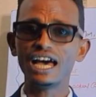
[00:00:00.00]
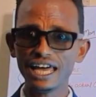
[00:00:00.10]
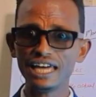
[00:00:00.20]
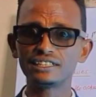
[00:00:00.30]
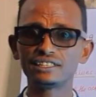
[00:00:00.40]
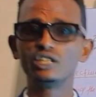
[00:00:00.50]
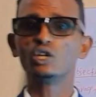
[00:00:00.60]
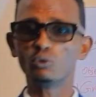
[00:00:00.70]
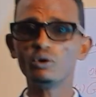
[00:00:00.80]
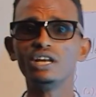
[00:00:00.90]
And
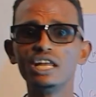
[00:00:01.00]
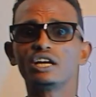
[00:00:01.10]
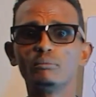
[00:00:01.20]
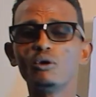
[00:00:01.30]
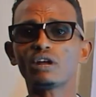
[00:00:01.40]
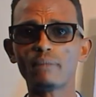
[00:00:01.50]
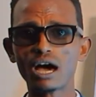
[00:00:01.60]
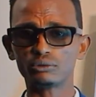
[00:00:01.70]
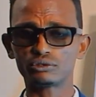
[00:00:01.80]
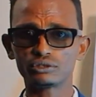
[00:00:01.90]
we will learn more
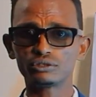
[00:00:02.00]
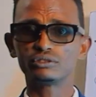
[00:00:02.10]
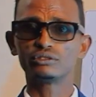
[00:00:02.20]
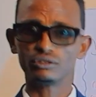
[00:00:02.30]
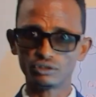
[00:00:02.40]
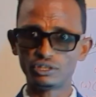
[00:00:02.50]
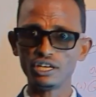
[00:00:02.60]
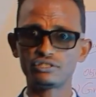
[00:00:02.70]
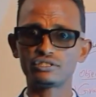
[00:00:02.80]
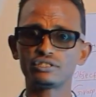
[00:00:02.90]
about
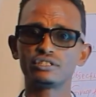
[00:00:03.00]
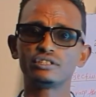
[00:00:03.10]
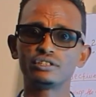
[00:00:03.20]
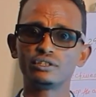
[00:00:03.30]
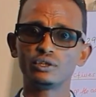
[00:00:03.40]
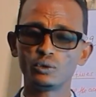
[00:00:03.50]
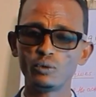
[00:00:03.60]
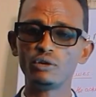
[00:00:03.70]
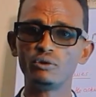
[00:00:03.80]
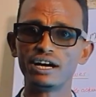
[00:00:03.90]
this
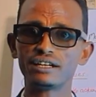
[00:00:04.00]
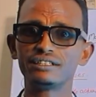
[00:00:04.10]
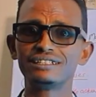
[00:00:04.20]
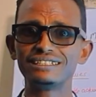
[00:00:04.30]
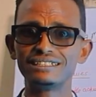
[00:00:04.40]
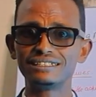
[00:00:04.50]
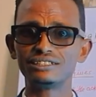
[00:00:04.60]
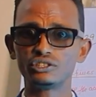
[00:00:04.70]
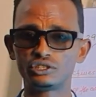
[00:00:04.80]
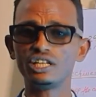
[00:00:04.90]
when we are
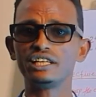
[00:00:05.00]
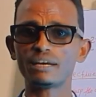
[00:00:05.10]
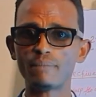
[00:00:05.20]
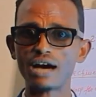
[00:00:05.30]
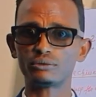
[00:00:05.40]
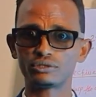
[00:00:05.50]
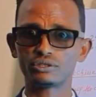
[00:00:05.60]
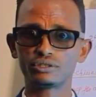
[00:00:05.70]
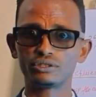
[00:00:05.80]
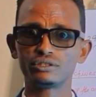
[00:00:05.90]
dealing about,
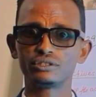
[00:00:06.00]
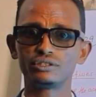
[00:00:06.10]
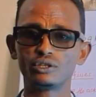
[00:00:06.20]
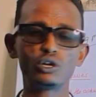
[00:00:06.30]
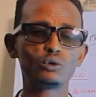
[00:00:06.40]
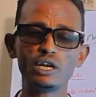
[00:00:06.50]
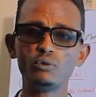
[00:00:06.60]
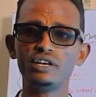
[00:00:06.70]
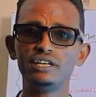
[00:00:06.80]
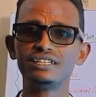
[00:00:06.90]
or when
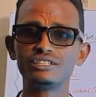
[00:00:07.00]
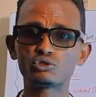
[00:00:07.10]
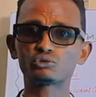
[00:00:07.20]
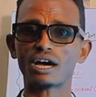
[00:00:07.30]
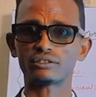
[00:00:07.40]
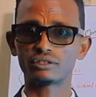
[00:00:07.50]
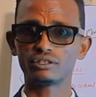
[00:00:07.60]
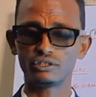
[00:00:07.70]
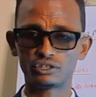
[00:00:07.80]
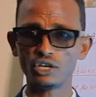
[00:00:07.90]
we start
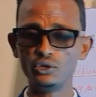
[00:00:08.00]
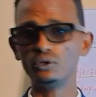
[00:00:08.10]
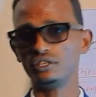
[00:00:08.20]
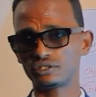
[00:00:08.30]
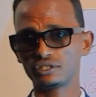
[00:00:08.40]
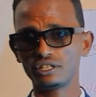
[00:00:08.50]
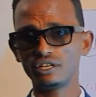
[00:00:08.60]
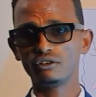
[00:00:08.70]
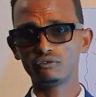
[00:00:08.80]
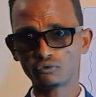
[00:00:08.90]
the unit
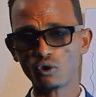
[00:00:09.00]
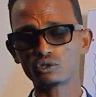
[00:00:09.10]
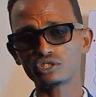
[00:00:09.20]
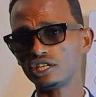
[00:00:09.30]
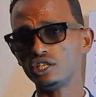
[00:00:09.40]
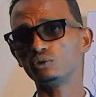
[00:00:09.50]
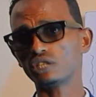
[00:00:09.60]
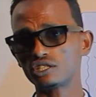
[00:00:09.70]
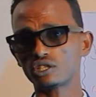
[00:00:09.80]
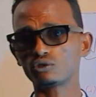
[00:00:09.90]
force in
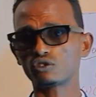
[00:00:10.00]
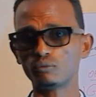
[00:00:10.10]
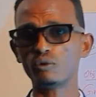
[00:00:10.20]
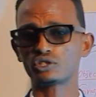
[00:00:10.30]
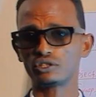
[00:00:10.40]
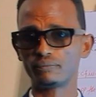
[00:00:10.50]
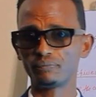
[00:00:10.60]
Newton's laws of motion.